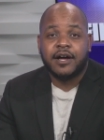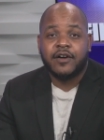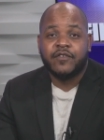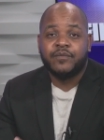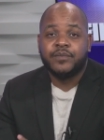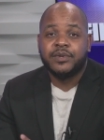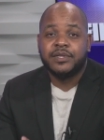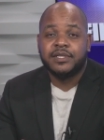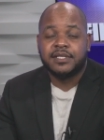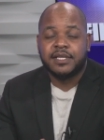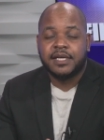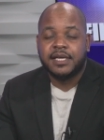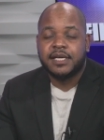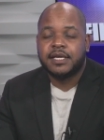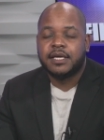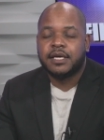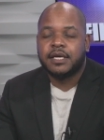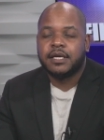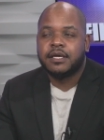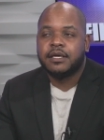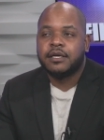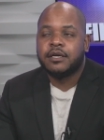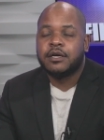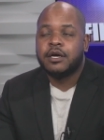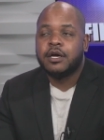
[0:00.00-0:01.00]
I've been
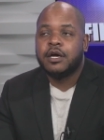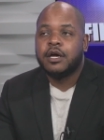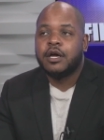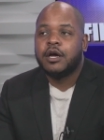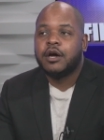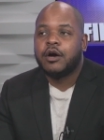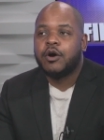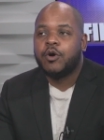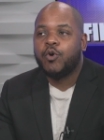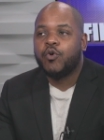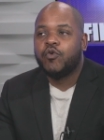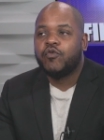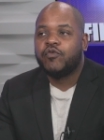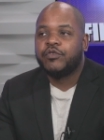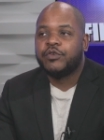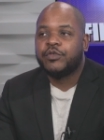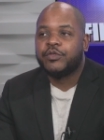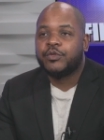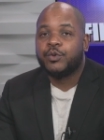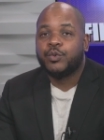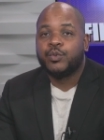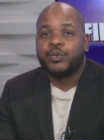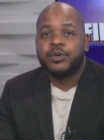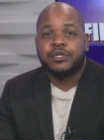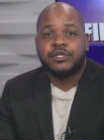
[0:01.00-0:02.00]
taking over
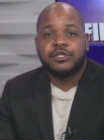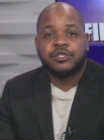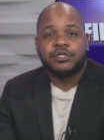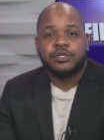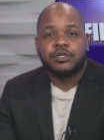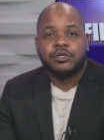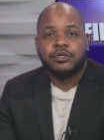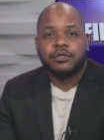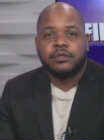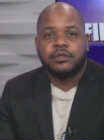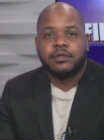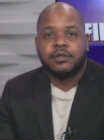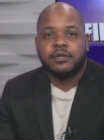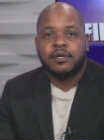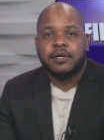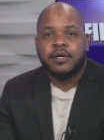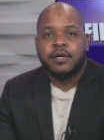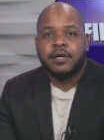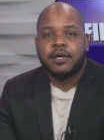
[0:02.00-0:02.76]
the winter